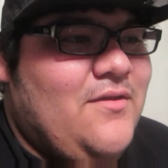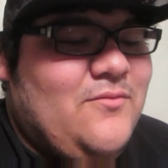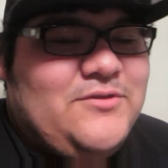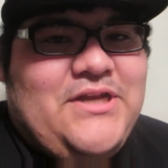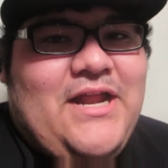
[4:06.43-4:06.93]

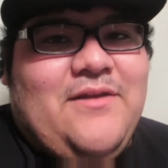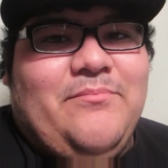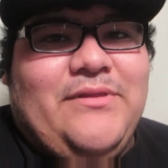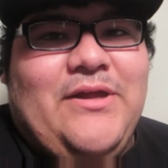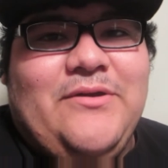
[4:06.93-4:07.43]
which kind of
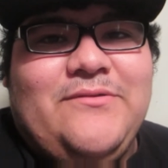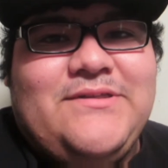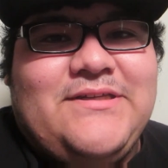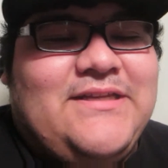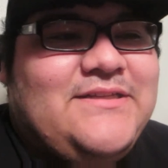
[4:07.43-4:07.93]

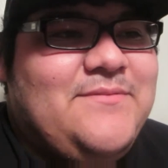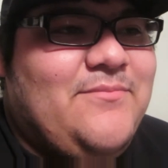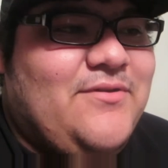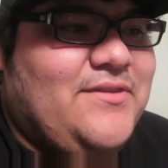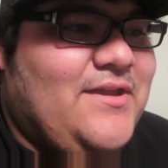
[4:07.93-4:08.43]
blows because that's my
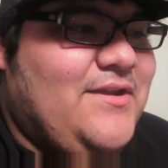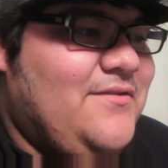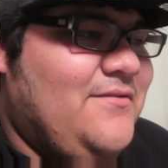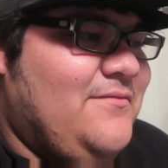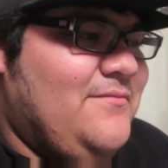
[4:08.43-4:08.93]
birthday.
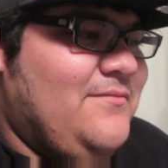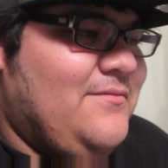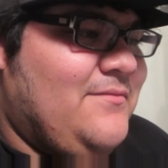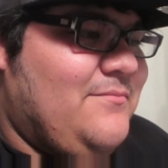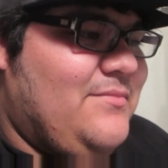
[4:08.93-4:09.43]

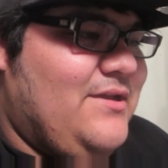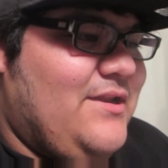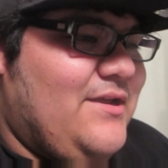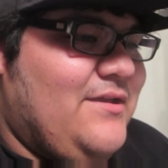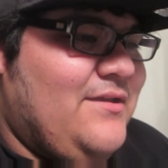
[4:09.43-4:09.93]
But
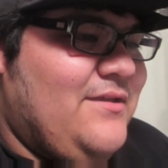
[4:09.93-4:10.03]
uh,